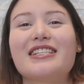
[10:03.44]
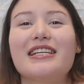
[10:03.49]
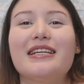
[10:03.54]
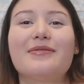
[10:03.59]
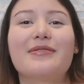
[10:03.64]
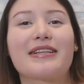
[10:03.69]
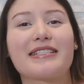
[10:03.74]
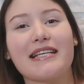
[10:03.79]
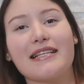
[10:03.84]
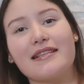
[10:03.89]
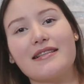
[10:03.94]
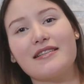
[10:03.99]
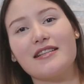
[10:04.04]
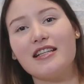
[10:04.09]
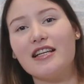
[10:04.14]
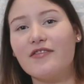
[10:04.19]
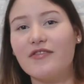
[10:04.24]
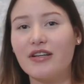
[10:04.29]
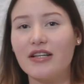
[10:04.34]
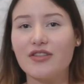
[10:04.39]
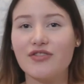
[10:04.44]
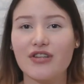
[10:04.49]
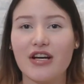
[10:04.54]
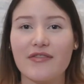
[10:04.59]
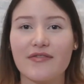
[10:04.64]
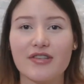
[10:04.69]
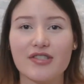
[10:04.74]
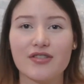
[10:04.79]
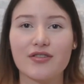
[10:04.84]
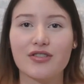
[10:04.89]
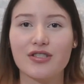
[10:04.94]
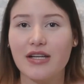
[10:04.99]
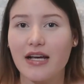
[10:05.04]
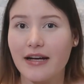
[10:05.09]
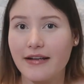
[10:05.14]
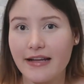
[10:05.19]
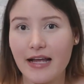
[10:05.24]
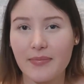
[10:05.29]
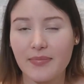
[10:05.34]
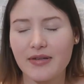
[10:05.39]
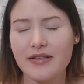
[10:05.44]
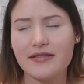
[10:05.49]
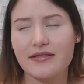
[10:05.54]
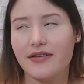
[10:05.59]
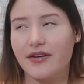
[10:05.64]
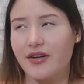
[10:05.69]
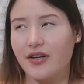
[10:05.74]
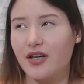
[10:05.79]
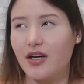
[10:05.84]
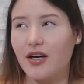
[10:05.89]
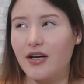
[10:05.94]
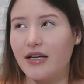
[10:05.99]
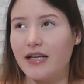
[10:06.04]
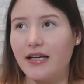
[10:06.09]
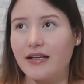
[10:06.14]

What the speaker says: she works as a delivery driver, so she had napkins in her car.